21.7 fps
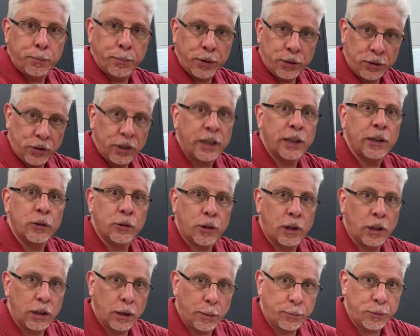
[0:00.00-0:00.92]
particular
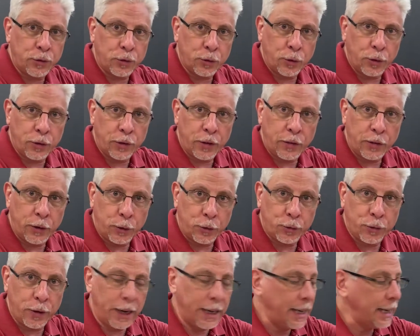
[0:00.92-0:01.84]
club store that they're
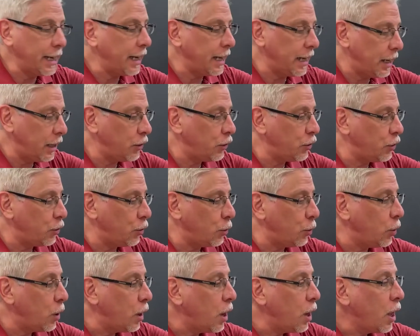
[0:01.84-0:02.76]
trying to get
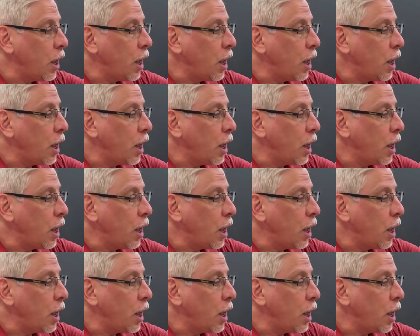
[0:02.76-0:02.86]
into.